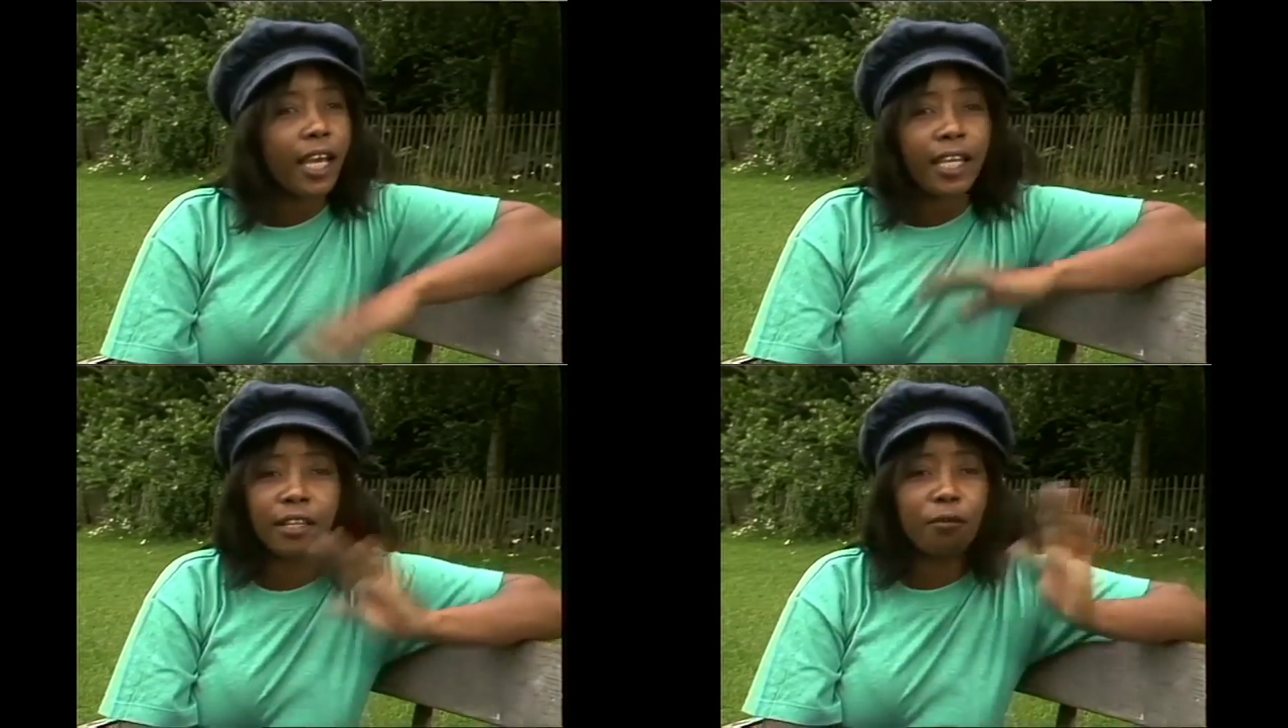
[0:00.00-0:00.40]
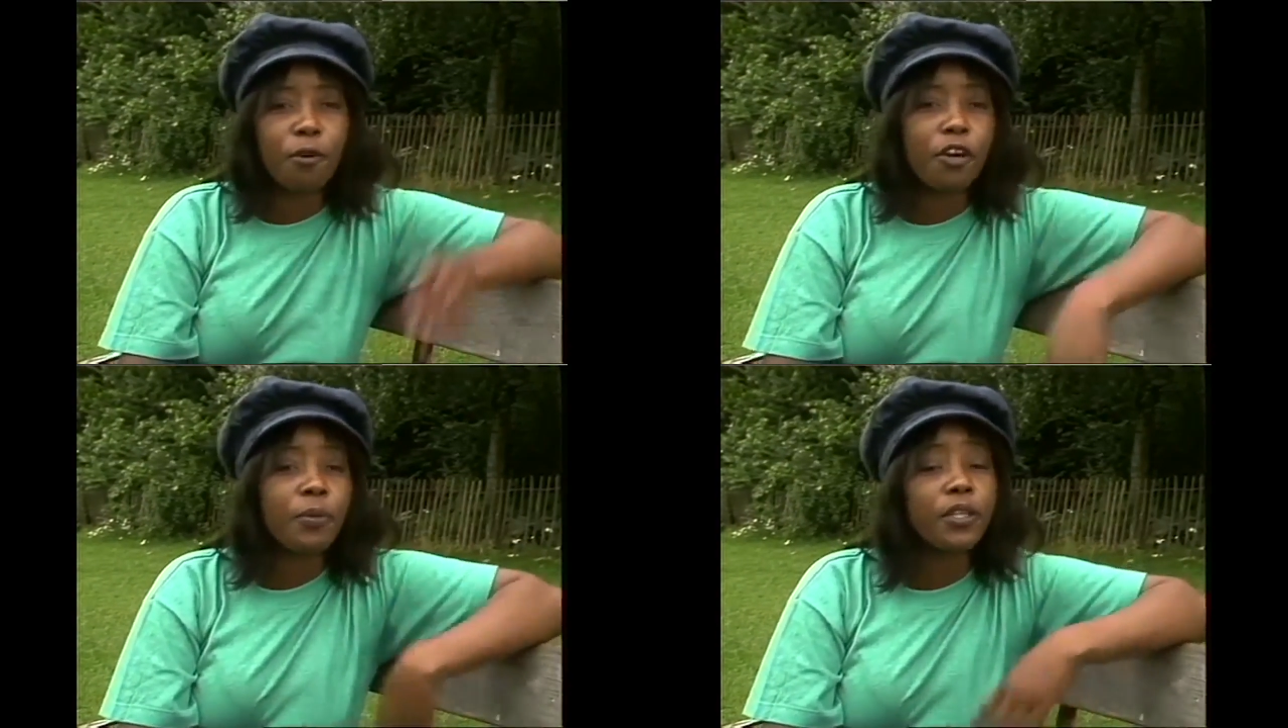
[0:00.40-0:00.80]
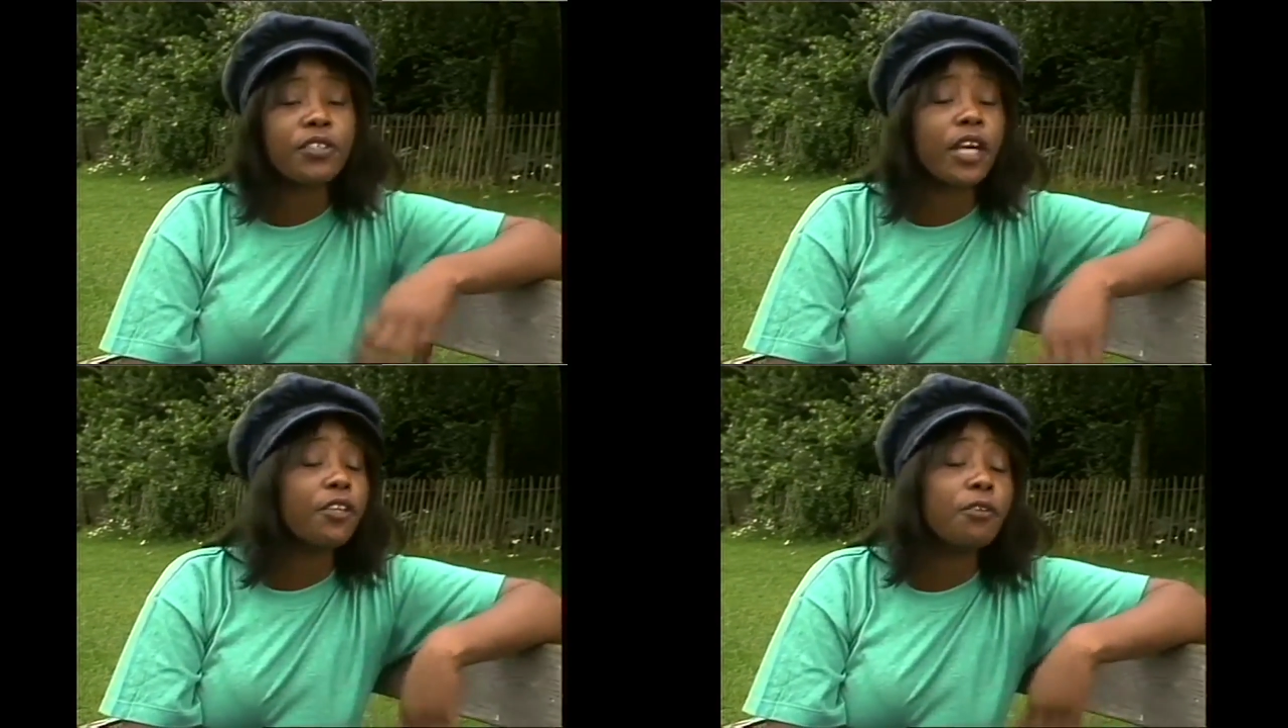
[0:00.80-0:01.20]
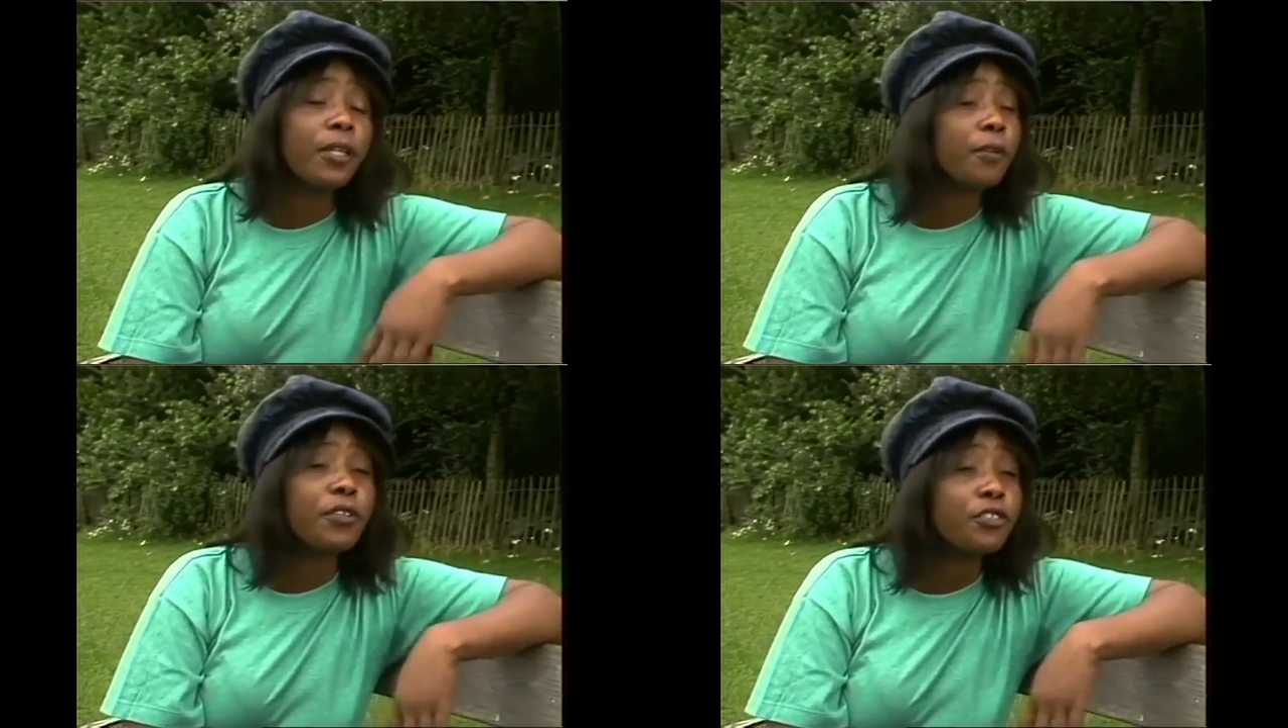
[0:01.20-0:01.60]
I didn't worry because I knew
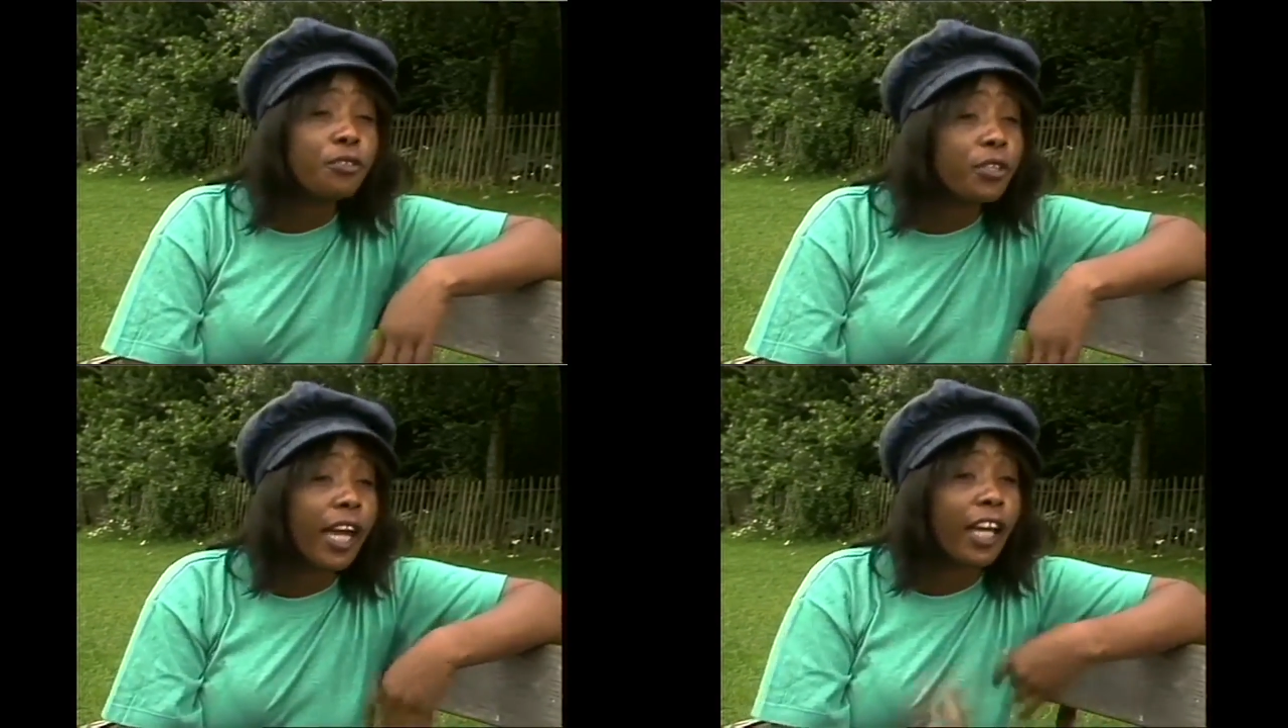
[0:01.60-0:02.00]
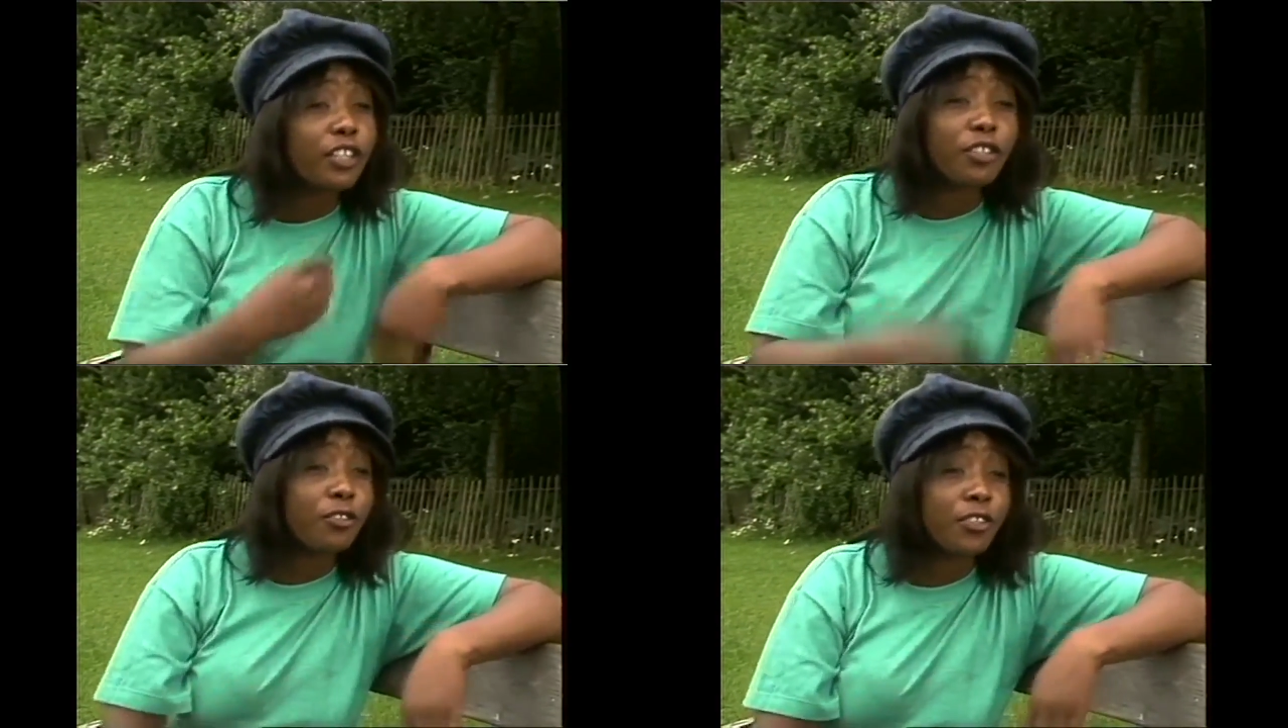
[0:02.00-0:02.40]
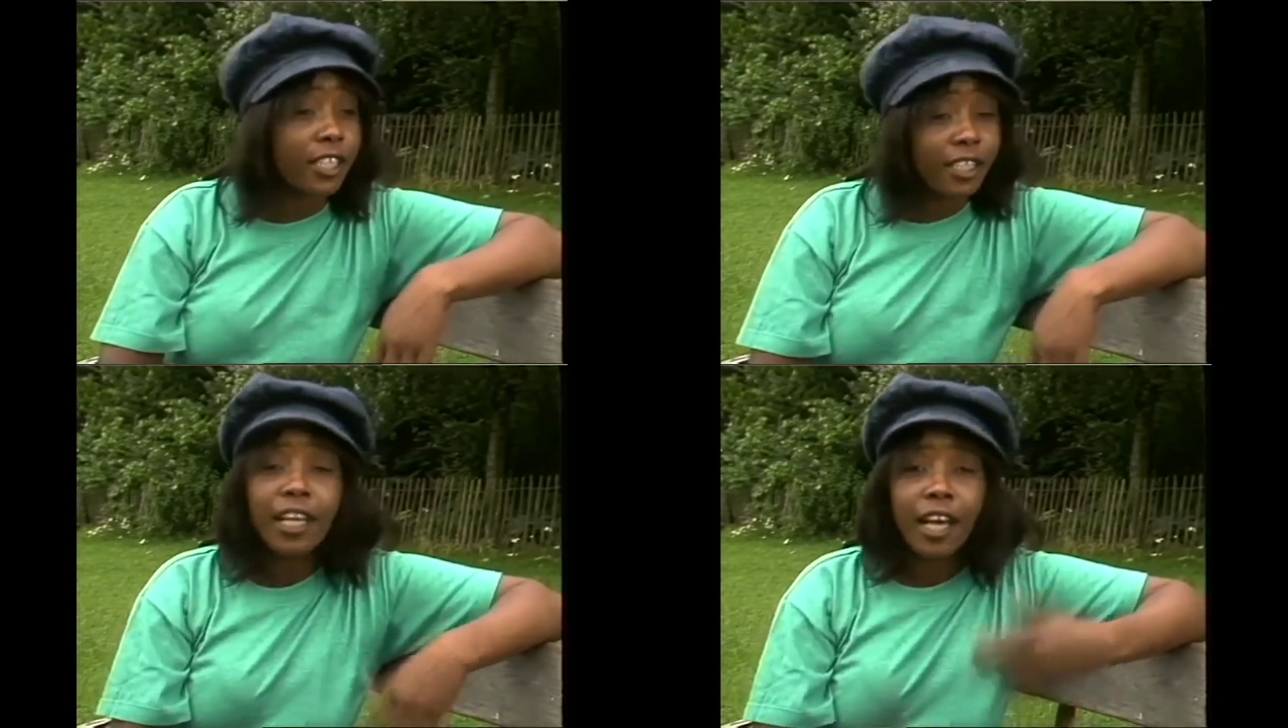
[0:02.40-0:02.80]
what I was doing. I chose it.